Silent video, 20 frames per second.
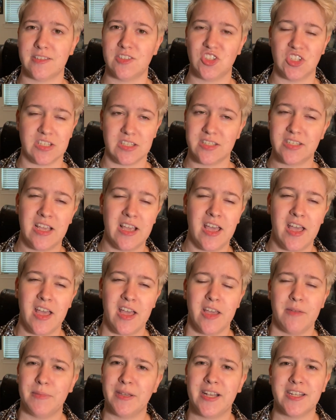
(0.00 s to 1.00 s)
just
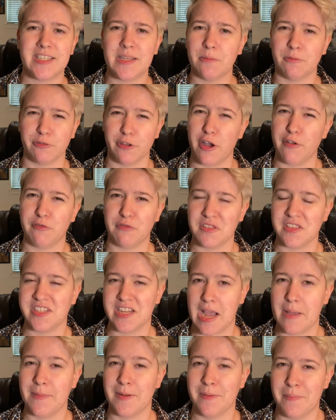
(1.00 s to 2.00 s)
because I'm rough with diamond